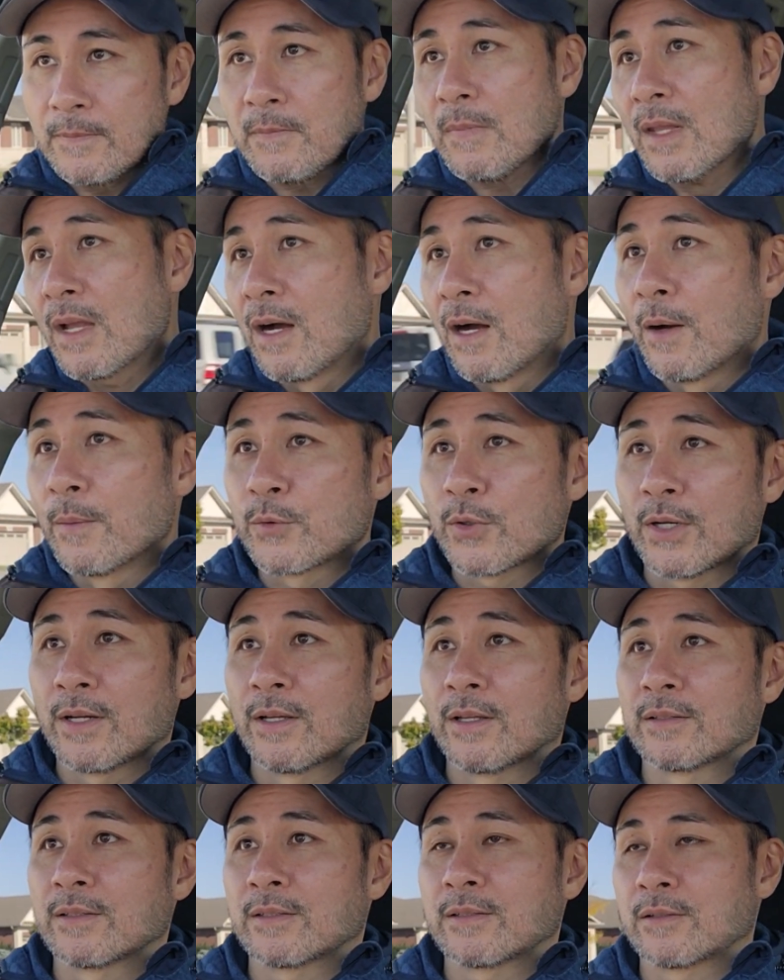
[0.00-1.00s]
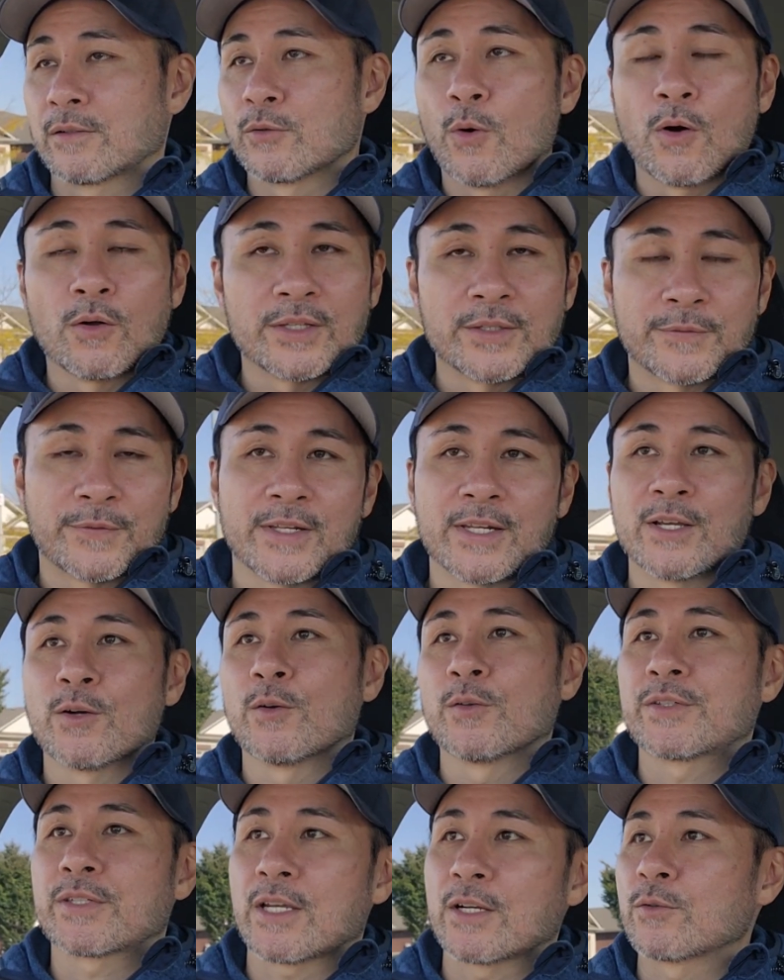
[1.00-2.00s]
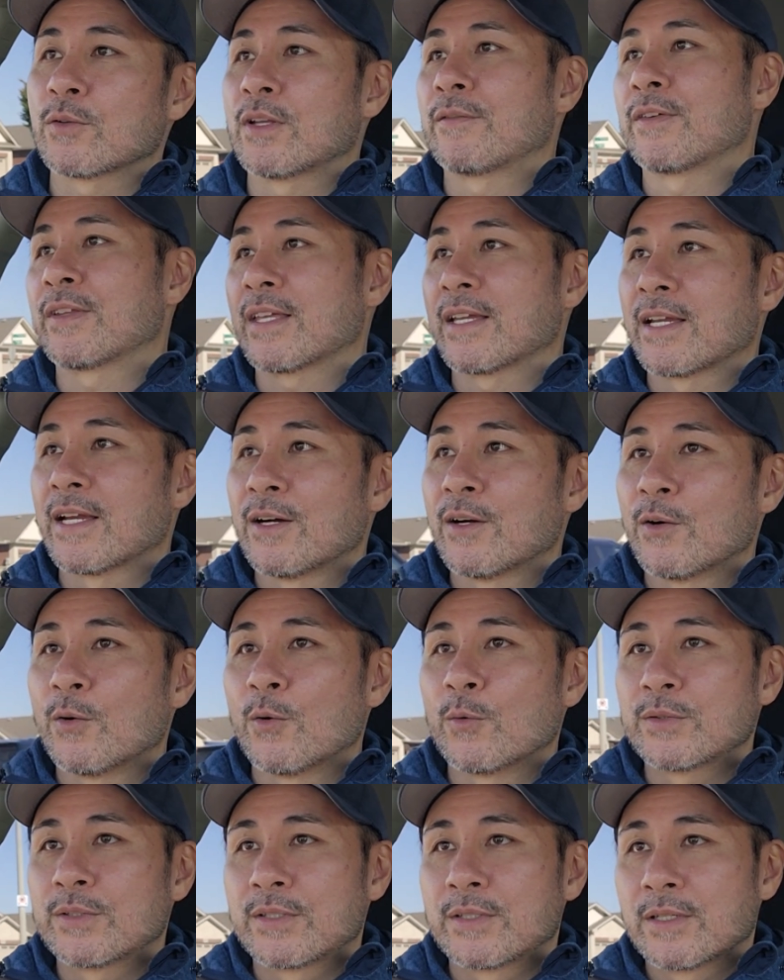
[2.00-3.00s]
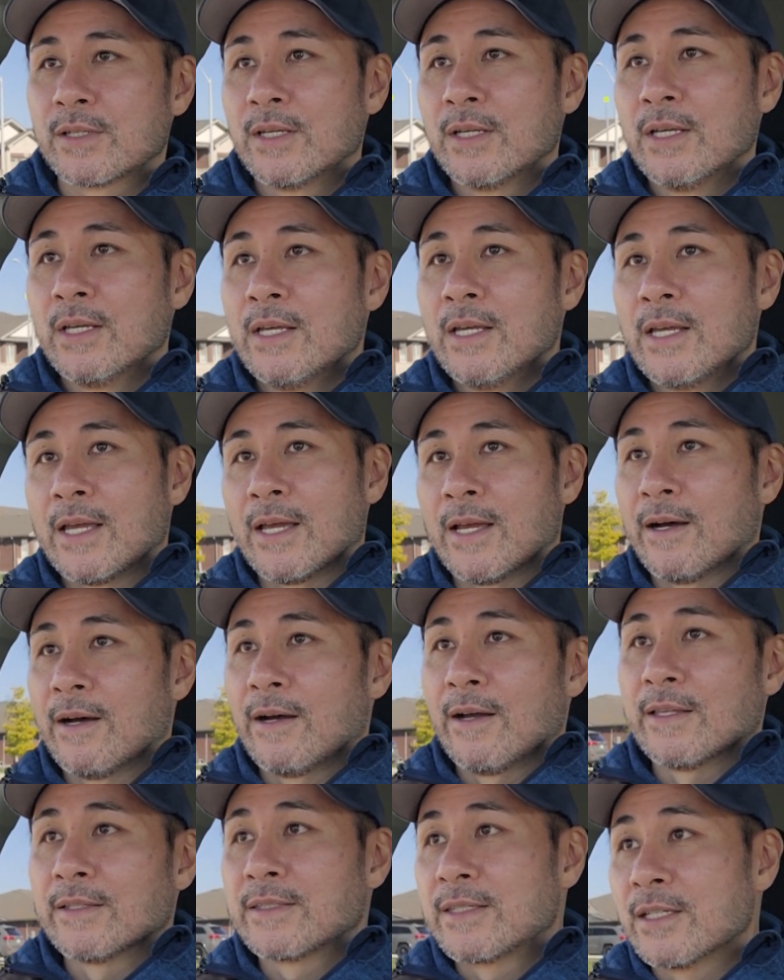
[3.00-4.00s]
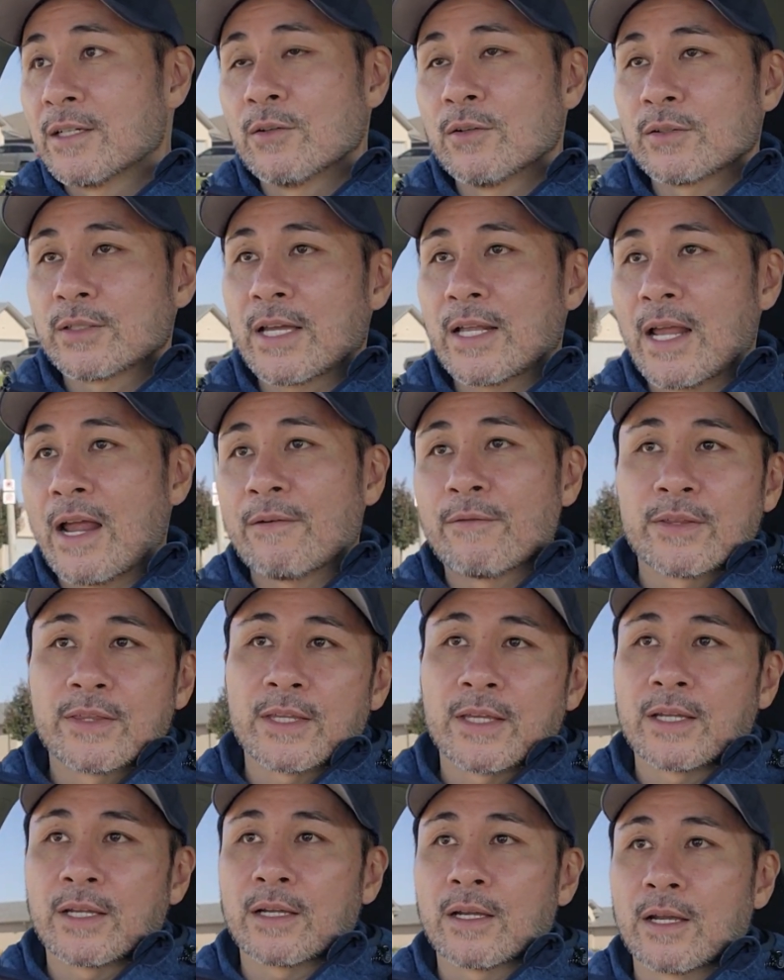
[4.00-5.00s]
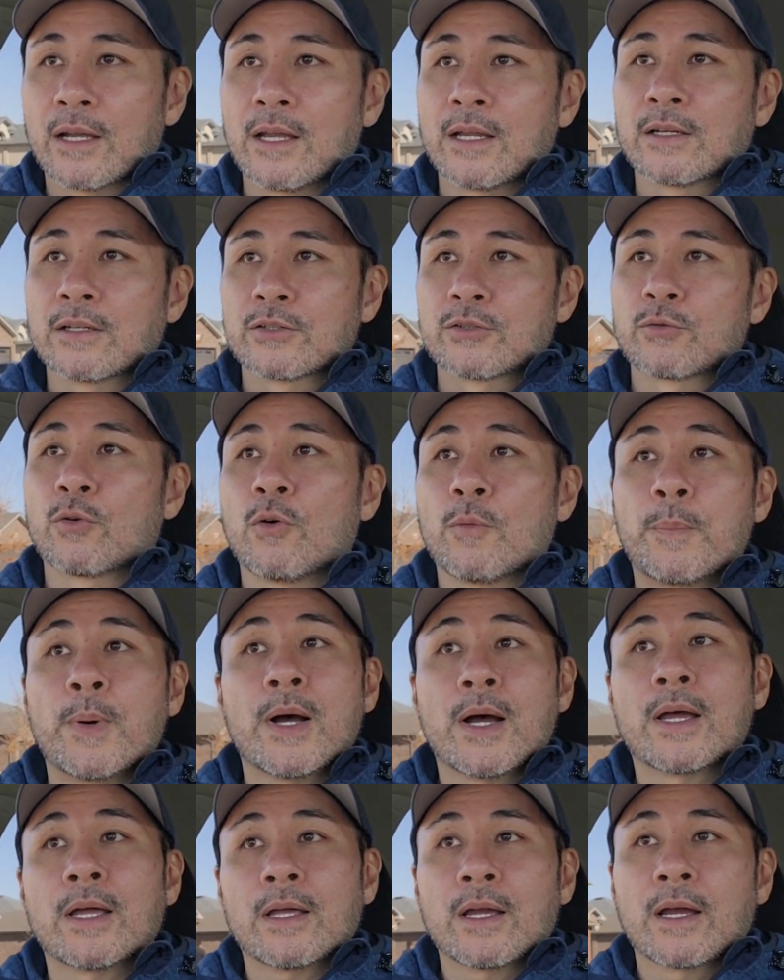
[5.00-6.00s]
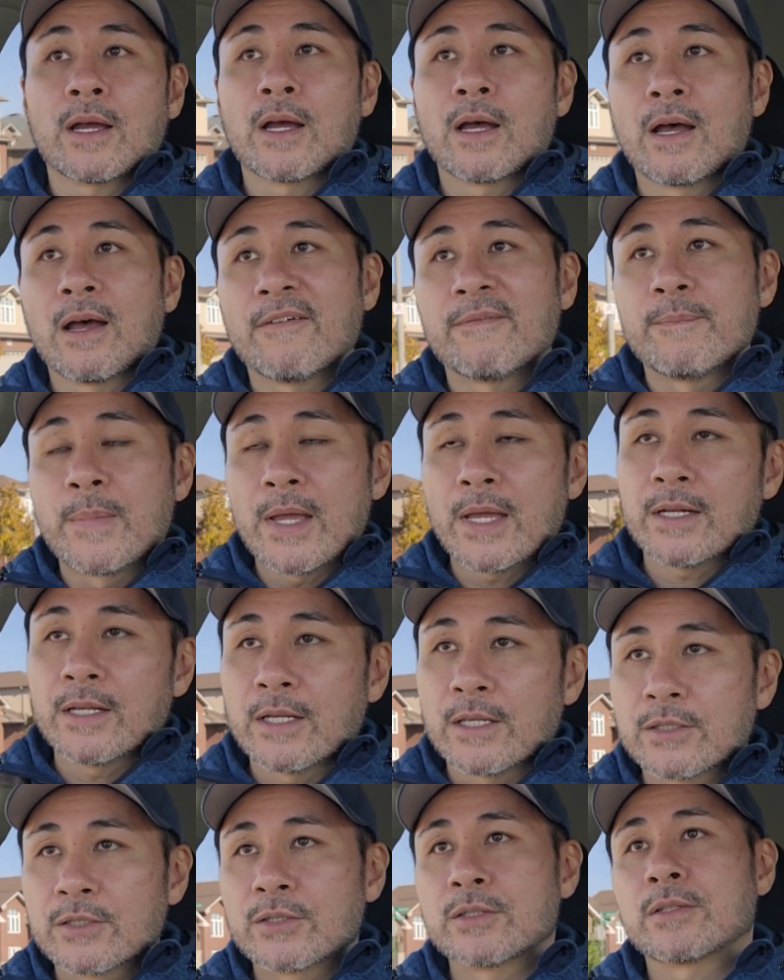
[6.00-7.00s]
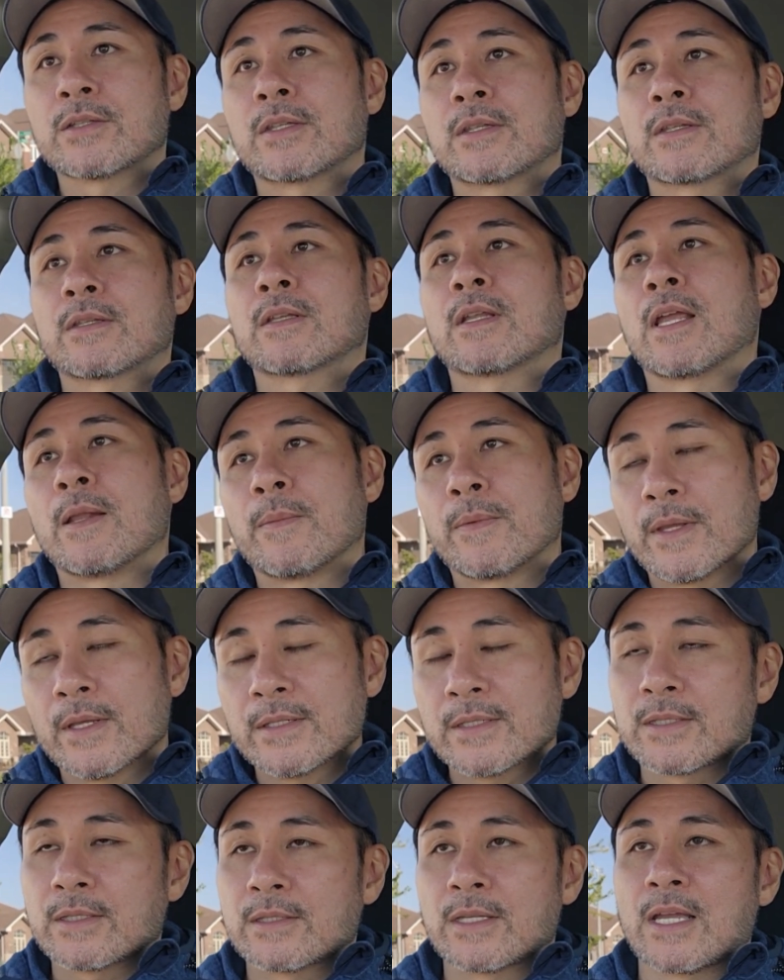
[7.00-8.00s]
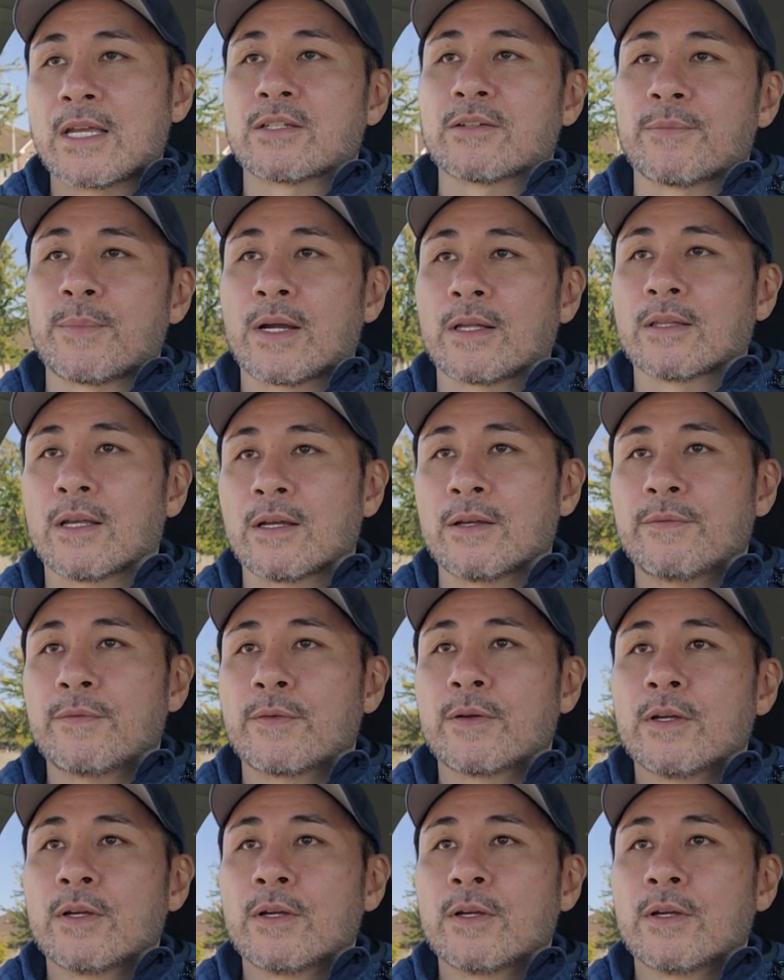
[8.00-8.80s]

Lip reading: I'm trying to do all these videos, schedule everything out, and still get everything in control. But I've managed in this stage of my life